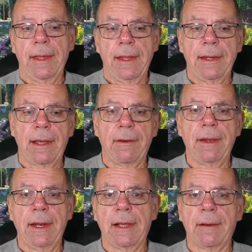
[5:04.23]
Now, it
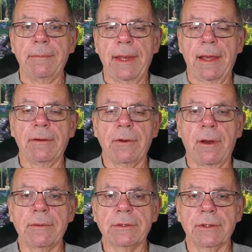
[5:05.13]
had come down to
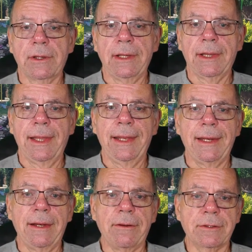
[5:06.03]
I was looking at land
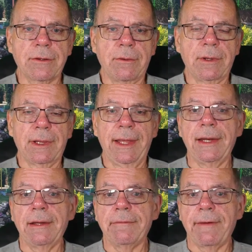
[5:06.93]
in Arizona, land
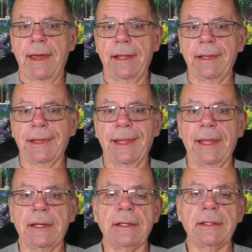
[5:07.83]
in Nevada, and
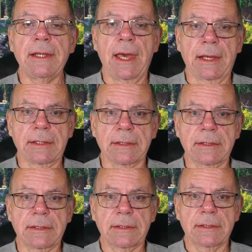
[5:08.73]
land in
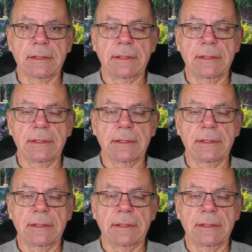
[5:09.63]
Texas.